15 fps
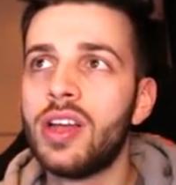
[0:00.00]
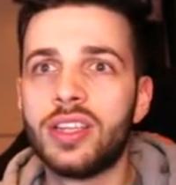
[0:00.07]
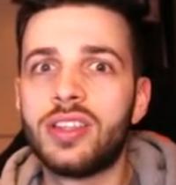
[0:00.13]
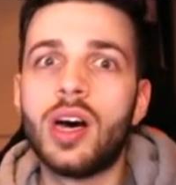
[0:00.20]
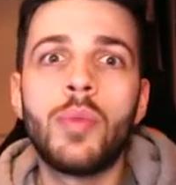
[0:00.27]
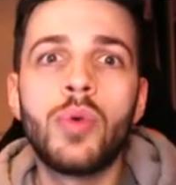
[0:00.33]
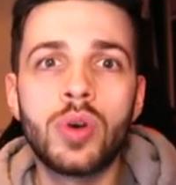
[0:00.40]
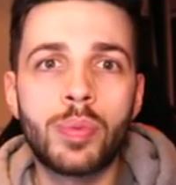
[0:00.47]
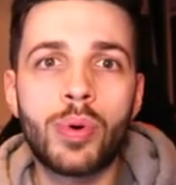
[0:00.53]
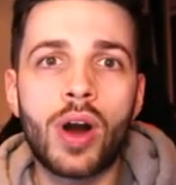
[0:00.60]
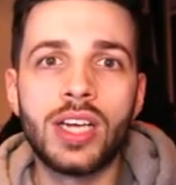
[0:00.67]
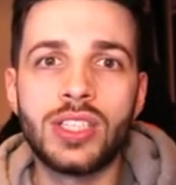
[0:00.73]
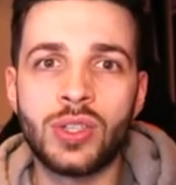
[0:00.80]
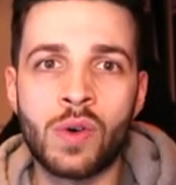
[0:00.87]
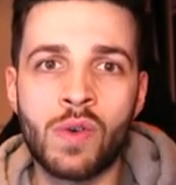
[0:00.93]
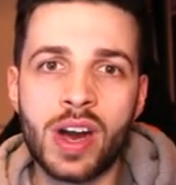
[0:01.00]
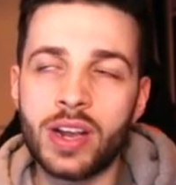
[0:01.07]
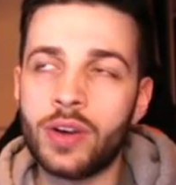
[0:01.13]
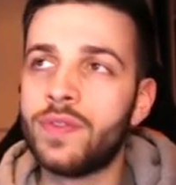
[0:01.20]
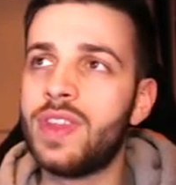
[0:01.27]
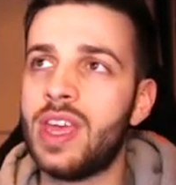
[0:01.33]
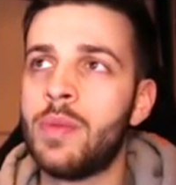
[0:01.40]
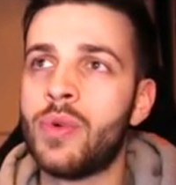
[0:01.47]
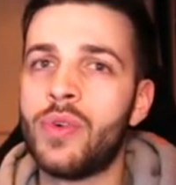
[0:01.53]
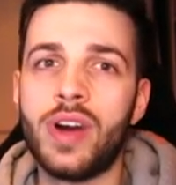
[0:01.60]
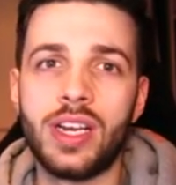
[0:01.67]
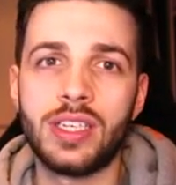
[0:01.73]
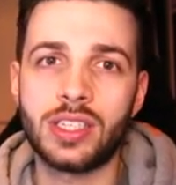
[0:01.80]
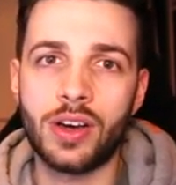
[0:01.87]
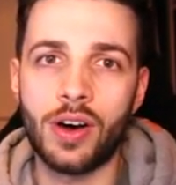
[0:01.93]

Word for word: double the price already of Di Maria's